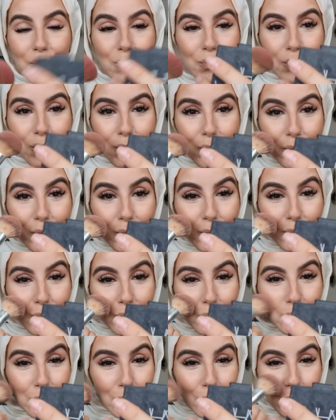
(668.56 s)

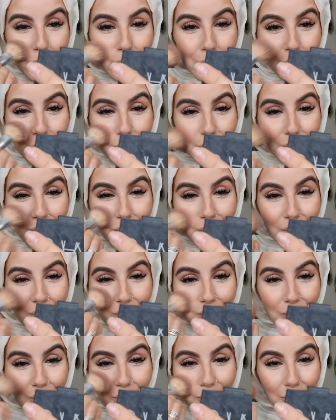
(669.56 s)

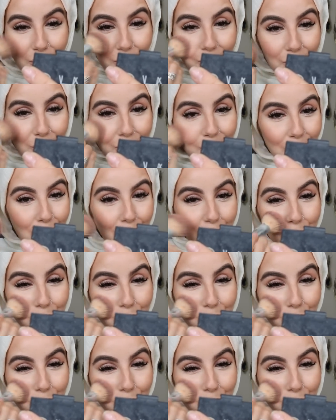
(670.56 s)
[no speech]